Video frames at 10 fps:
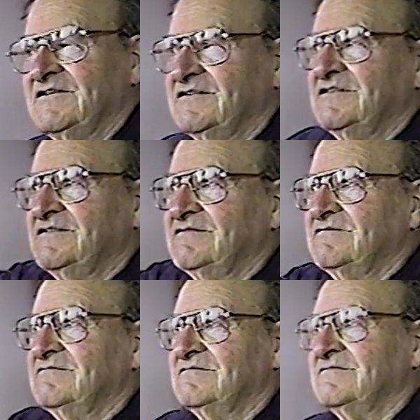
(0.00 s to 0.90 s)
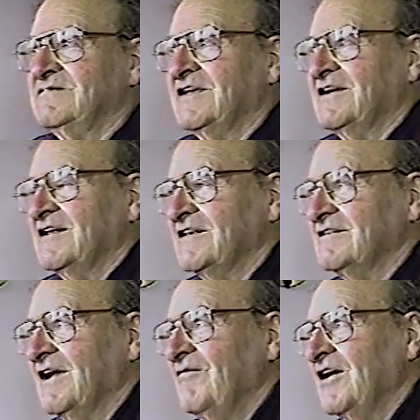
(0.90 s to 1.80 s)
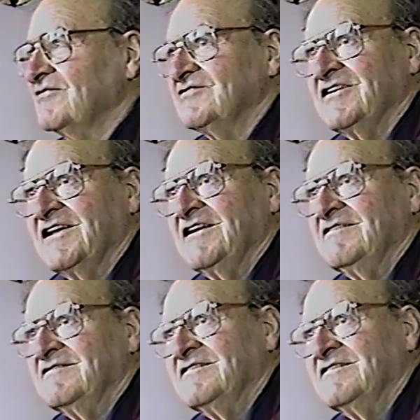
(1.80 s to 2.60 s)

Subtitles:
And then they got it, Gavesh, the kids.